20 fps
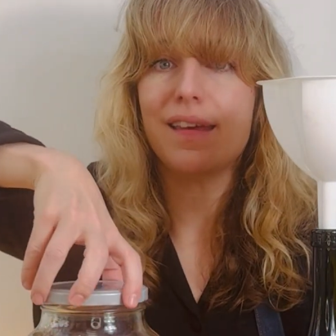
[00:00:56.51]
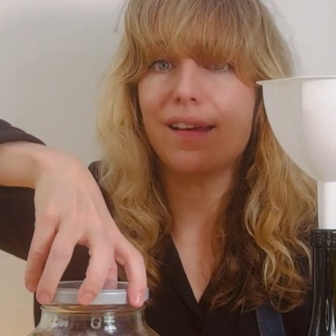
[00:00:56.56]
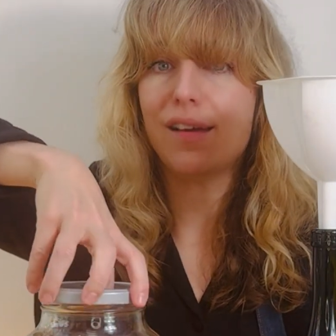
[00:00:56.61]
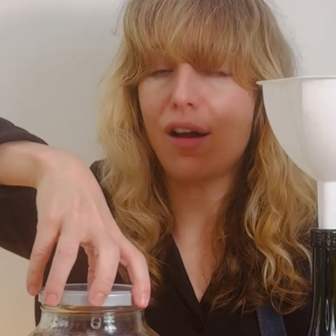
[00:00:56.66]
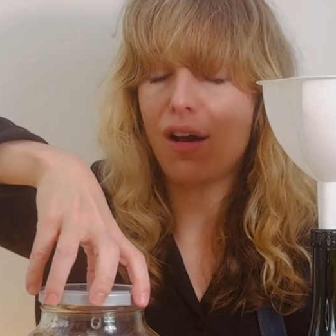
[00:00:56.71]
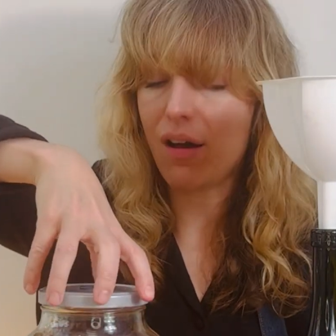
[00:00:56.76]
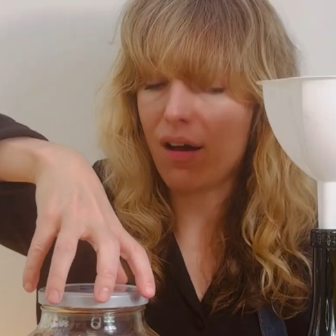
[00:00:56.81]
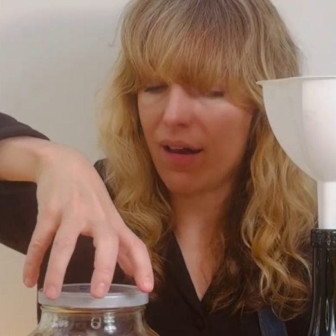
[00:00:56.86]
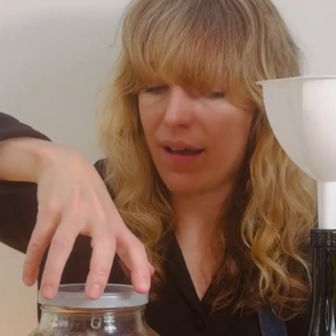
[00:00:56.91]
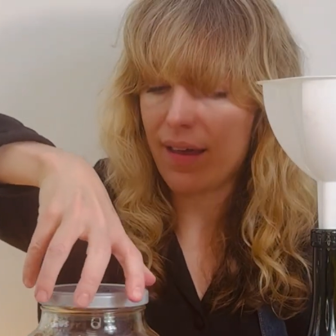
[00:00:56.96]
a
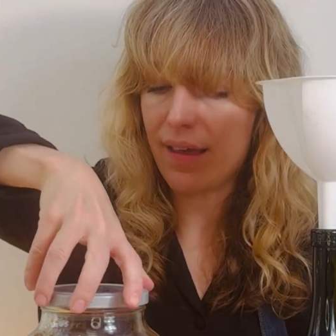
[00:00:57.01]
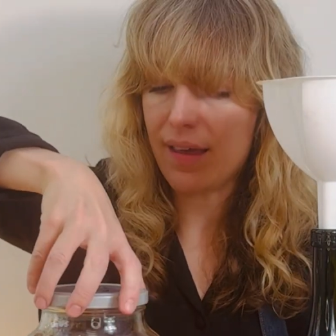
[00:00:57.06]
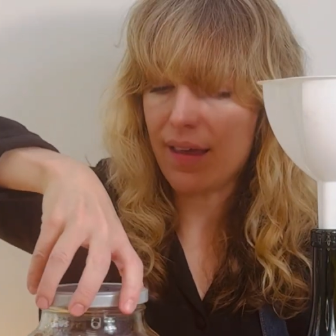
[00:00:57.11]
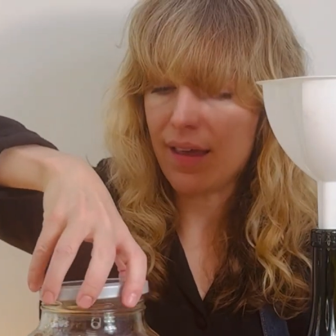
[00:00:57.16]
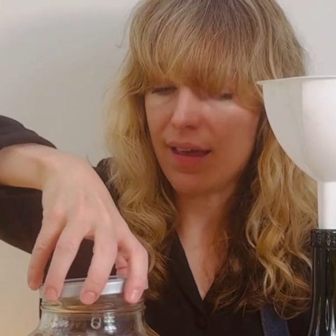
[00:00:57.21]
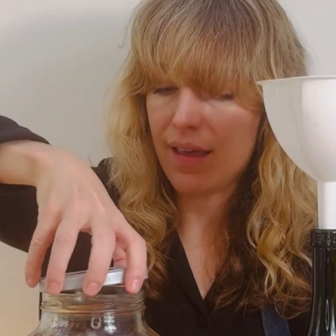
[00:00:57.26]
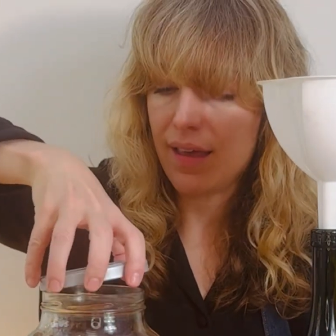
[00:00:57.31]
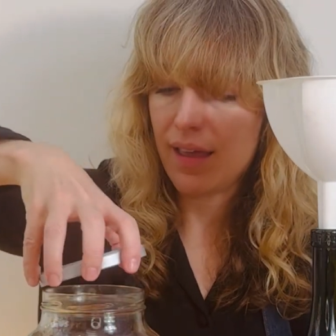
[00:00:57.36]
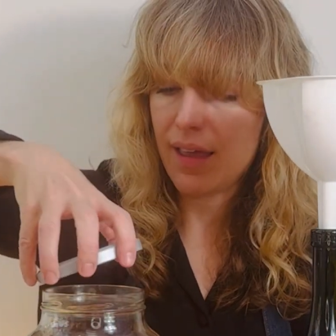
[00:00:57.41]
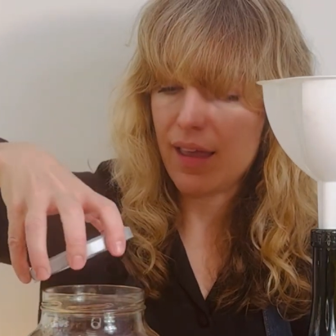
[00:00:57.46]
guy
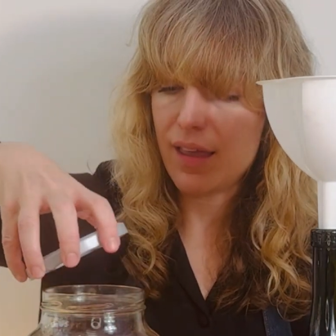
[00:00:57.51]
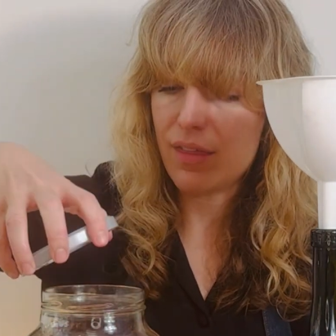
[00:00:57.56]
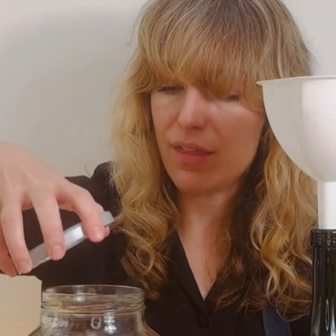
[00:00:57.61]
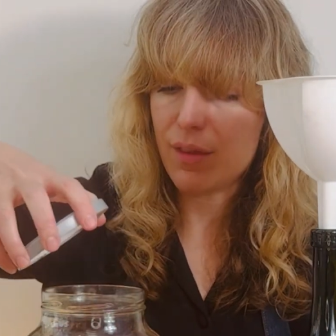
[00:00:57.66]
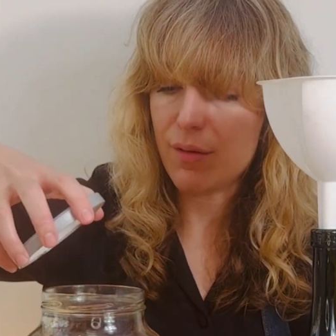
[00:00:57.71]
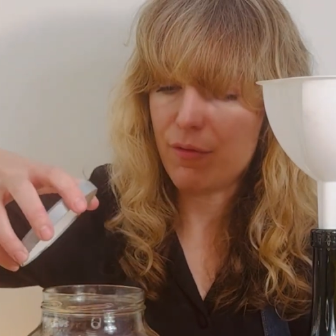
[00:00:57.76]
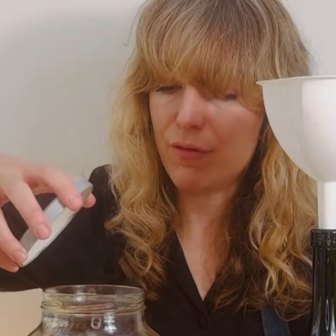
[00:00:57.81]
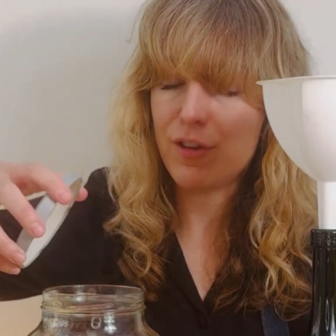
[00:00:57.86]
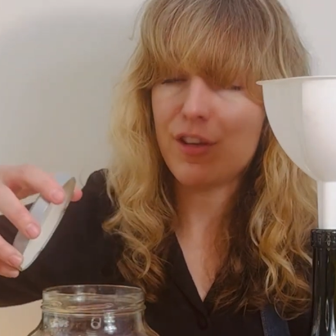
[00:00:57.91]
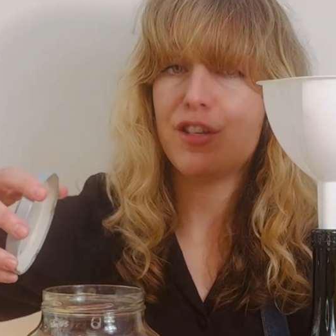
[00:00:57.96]
in the
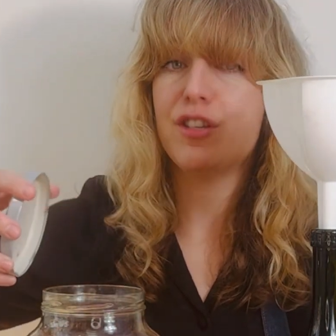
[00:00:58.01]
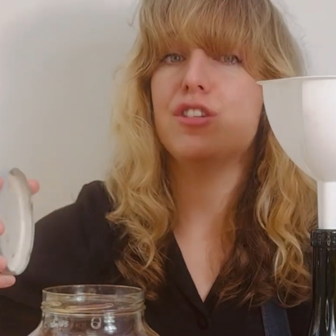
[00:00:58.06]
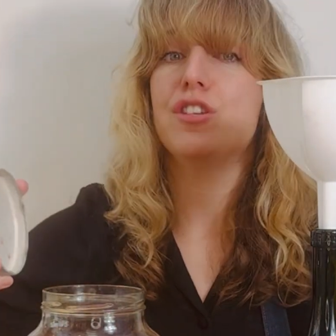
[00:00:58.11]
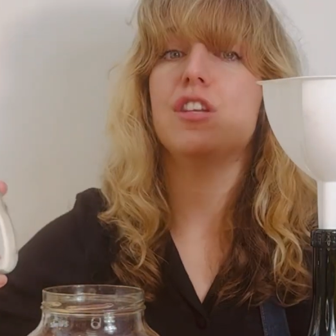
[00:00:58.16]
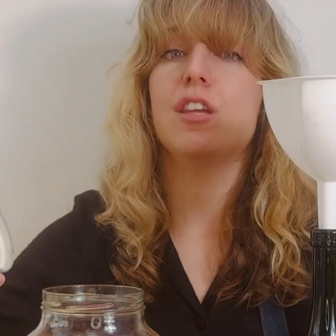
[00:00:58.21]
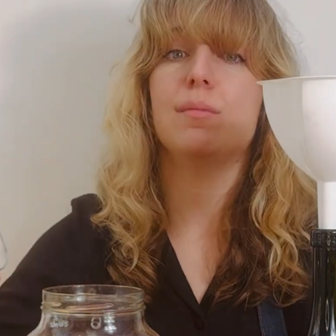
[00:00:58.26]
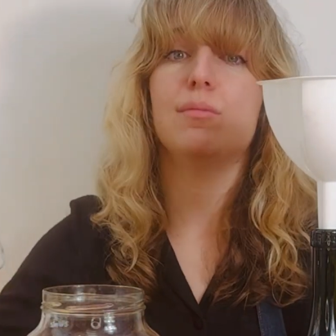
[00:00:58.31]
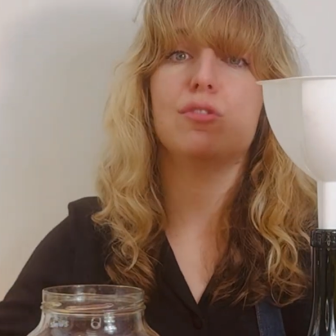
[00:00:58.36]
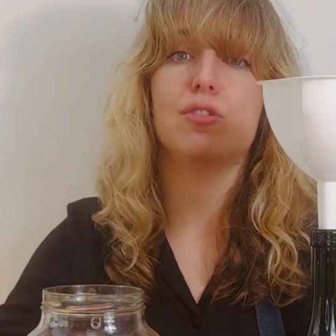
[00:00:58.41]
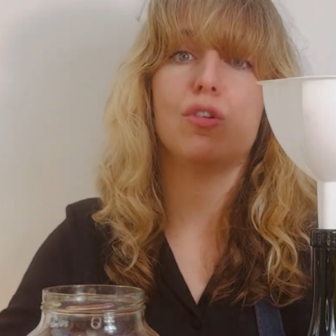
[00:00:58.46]
fish and
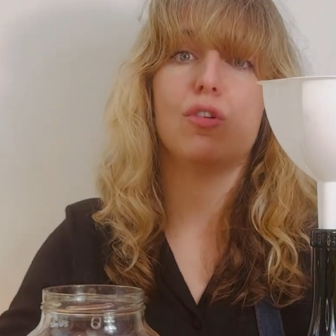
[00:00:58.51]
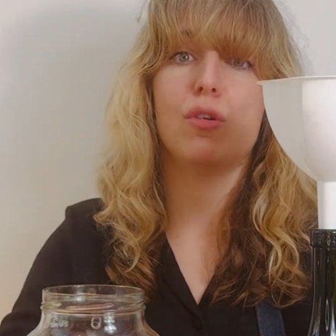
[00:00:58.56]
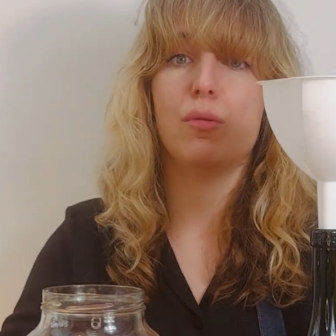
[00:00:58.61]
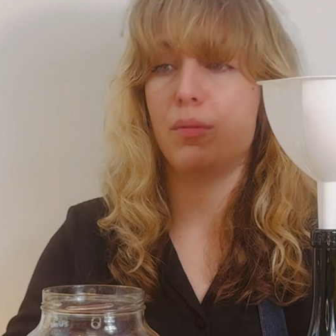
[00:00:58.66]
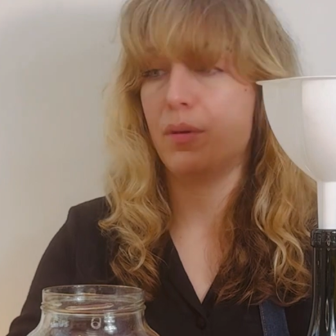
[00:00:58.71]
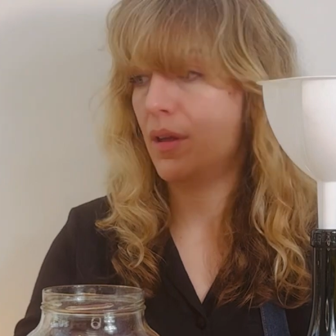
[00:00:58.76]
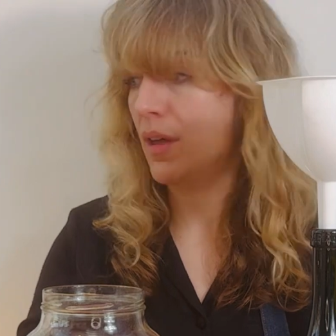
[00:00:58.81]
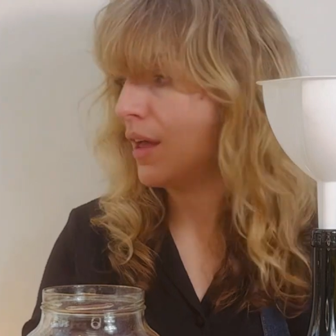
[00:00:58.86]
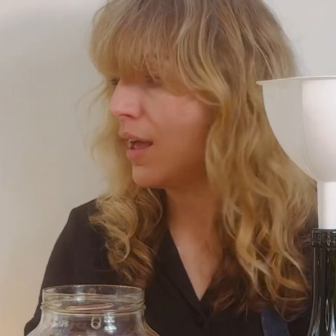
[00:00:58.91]
chip shop